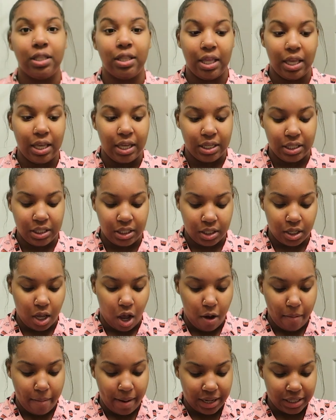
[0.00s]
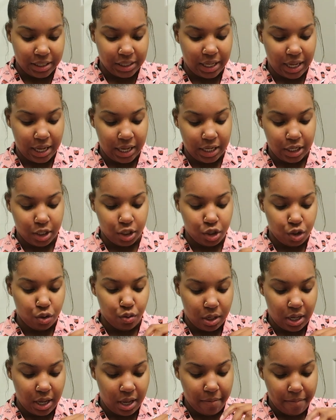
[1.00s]
this on my skin to
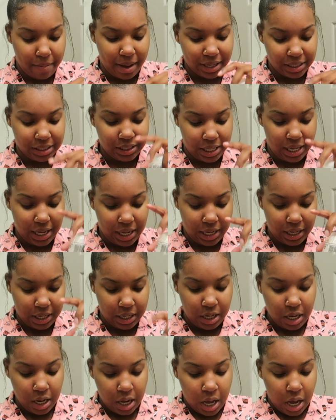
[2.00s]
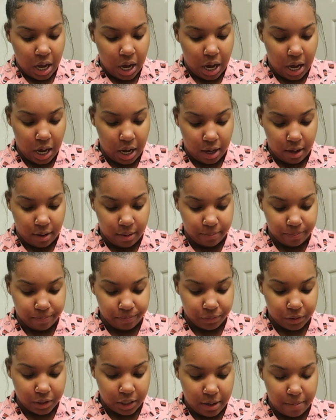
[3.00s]
keep my skin
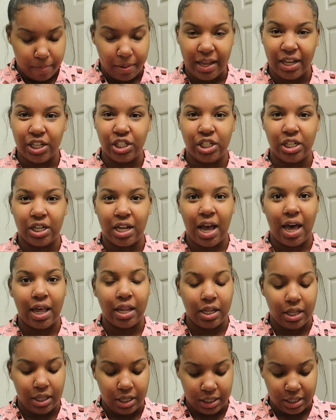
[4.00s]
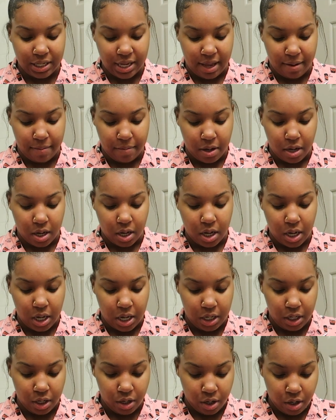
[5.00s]
complexion kind of the same
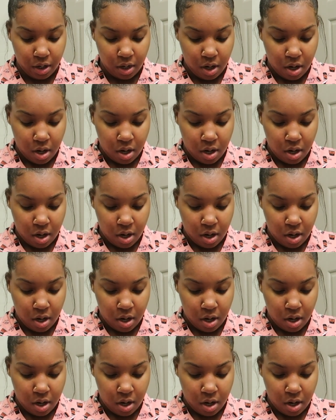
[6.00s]
color.